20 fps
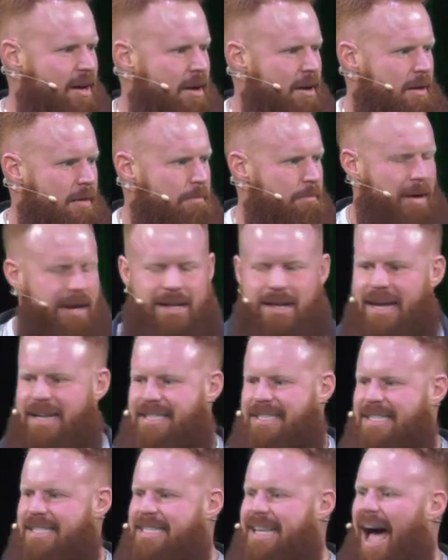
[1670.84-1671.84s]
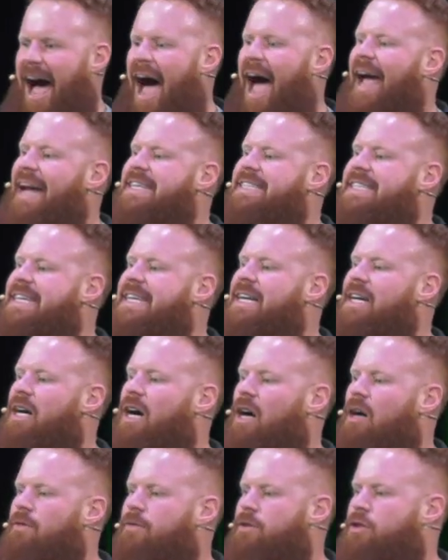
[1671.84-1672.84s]
But it, it's this idea
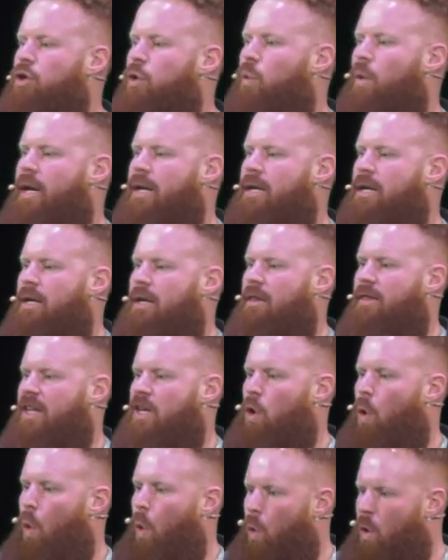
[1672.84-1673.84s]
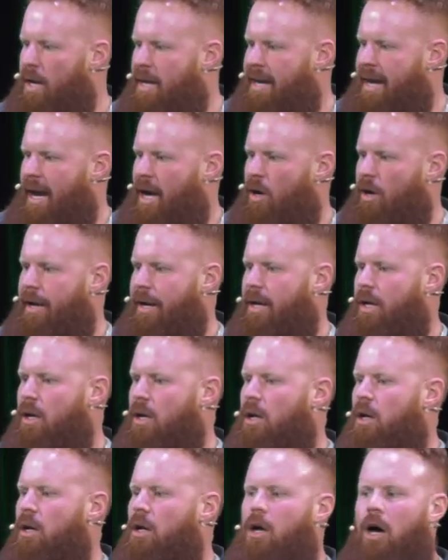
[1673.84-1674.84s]
of doing the ordinary
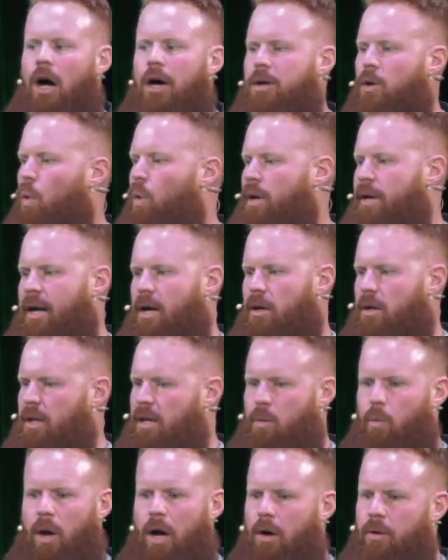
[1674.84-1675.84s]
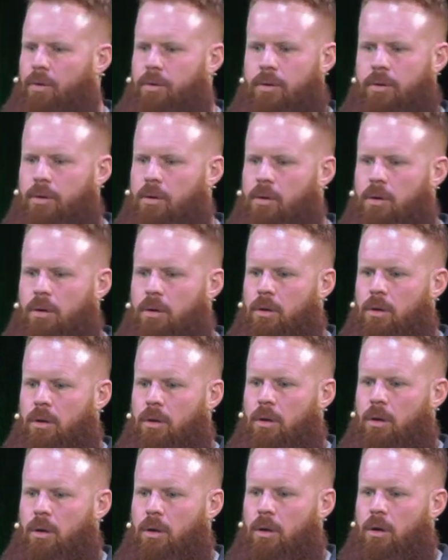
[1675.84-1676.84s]
unordinarily well.
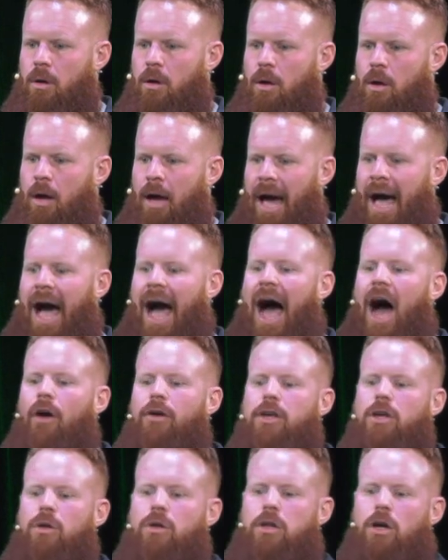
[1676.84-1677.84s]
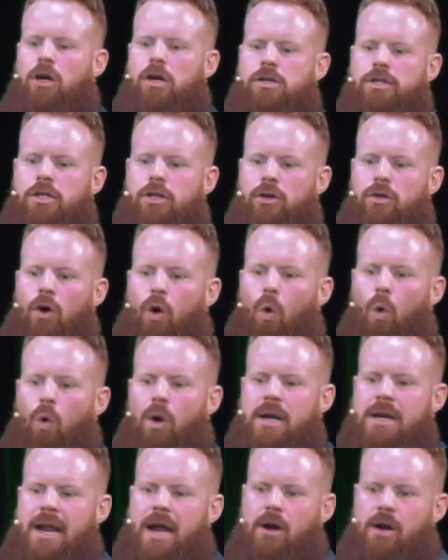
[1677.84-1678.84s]
H- how do you learn to do the
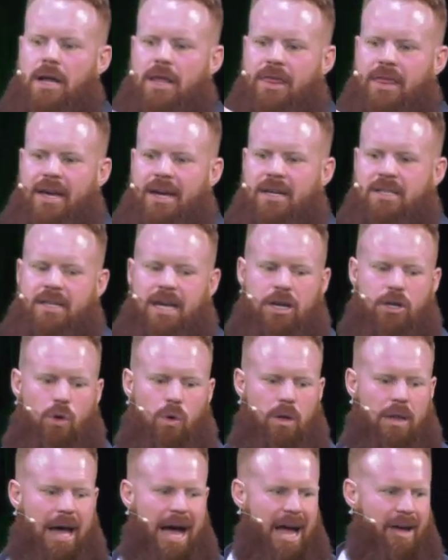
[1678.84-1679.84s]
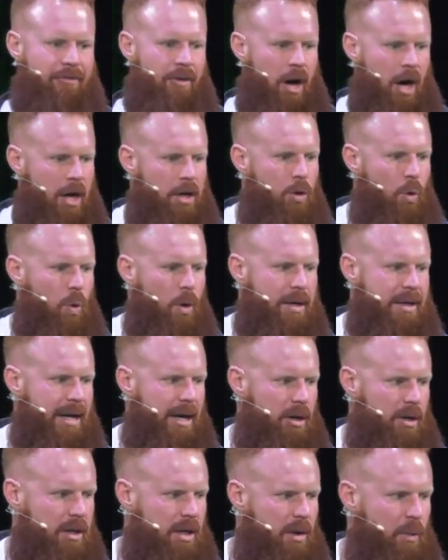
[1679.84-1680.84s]
ordinary things in your life
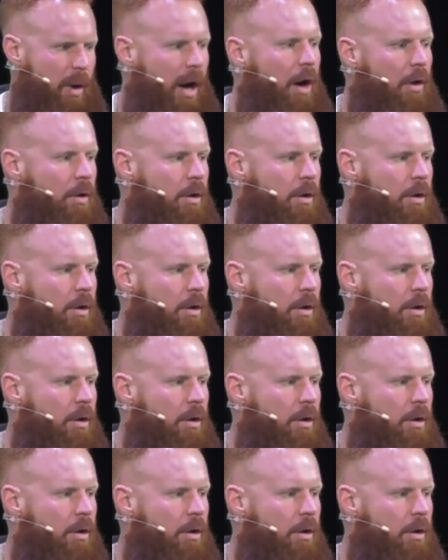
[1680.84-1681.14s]
unordinarily well?